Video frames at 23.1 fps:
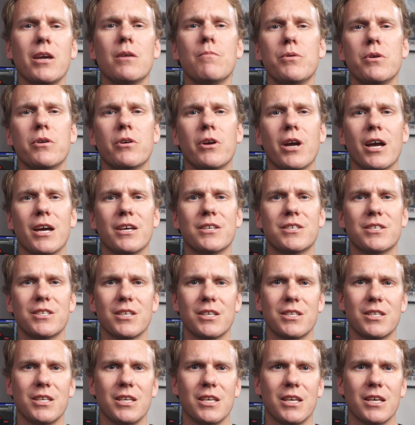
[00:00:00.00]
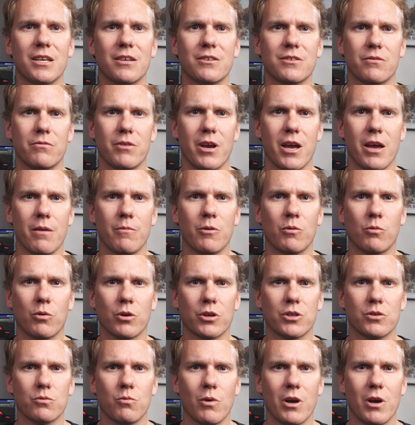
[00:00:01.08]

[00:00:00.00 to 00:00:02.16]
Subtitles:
computer has 16 gigs of RAM and works